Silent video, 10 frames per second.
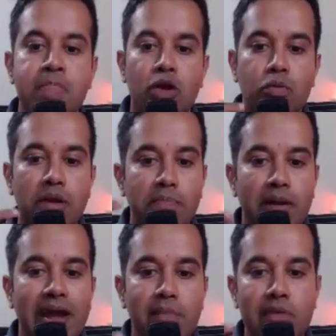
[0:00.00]
to be
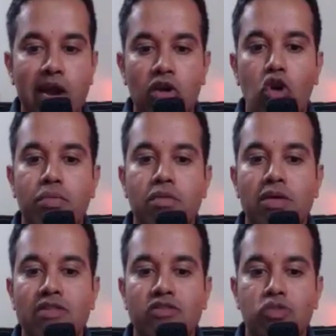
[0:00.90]
primed and
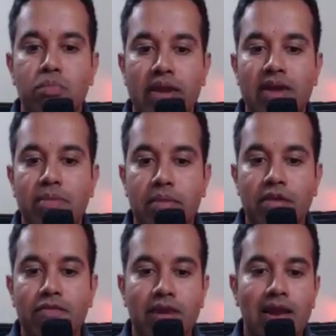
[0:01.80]
optimized to make me
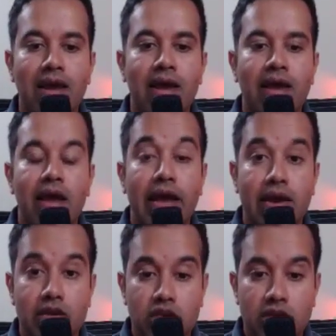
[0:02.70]
feel
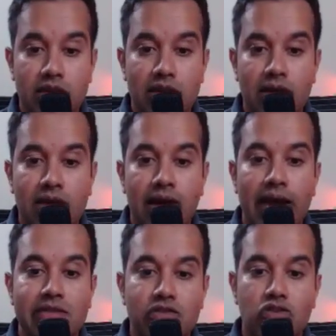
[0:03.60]
energetic
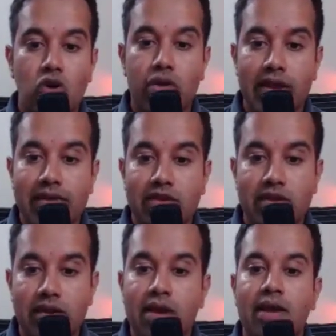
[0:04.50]
and strong each
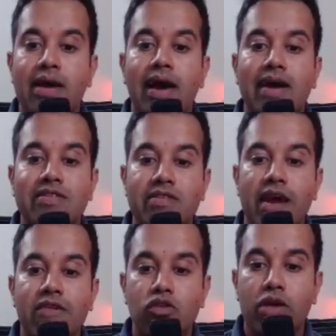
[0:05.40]
day. I
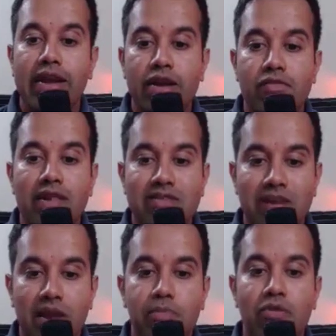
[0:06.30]
strive to eat well,
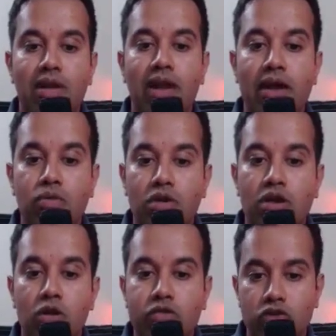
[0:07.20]
sleep well, and
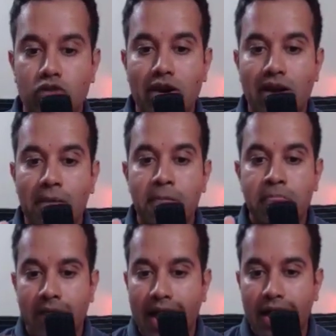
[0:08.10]
work out so that
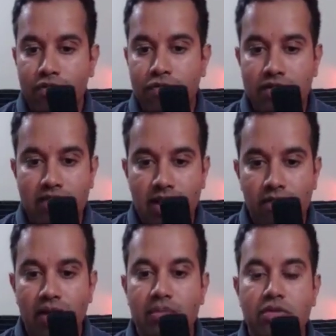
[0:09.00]
I have the physical
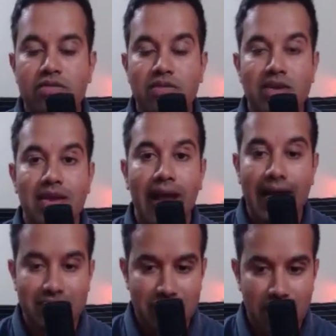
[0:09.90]
vibrancy
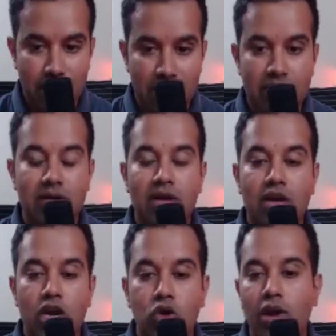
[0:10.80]
and stamina
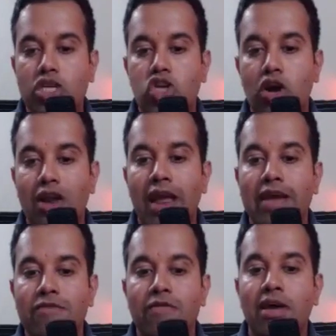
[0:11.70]
to enjoy
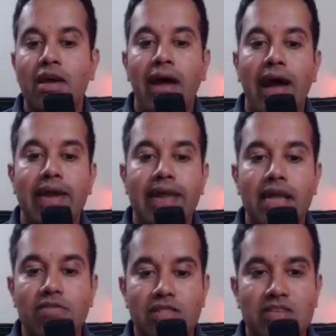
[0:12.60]
life and
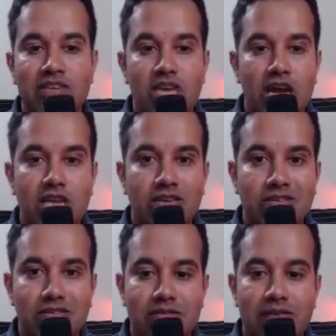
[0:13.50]
deal with its
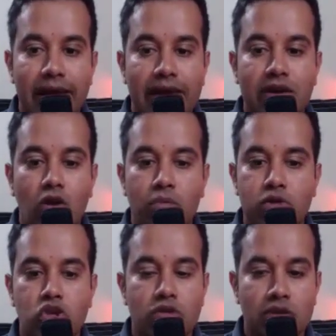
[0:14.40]
challenges and
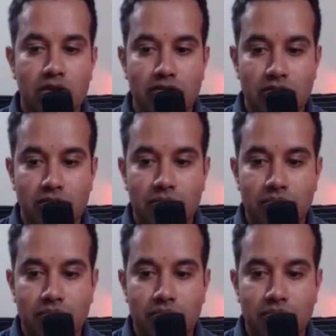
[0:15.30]
opportunities.